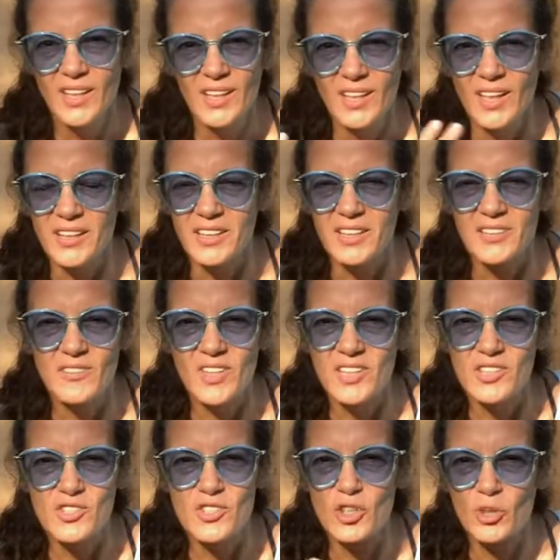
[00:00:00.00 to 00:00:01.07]
any
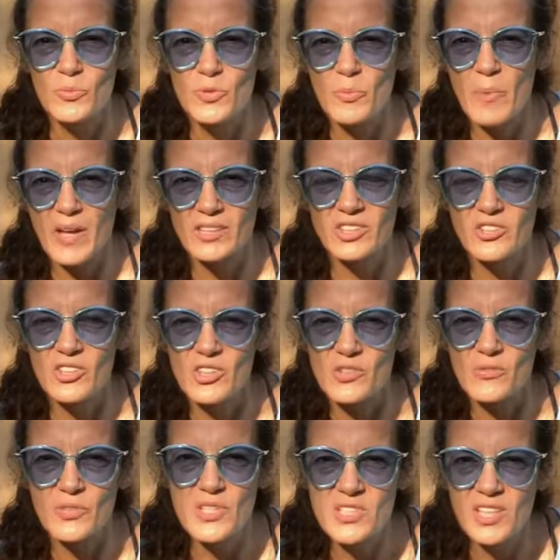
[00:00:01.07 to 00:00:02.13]
germs or bacteria that's
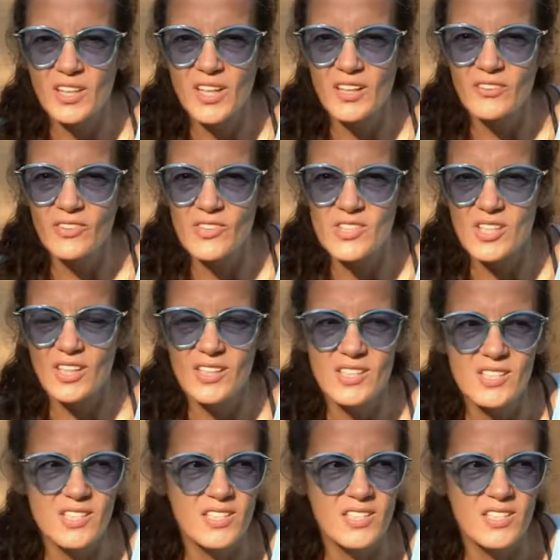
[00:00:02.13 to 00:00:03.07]
rinsing out of your sinuses.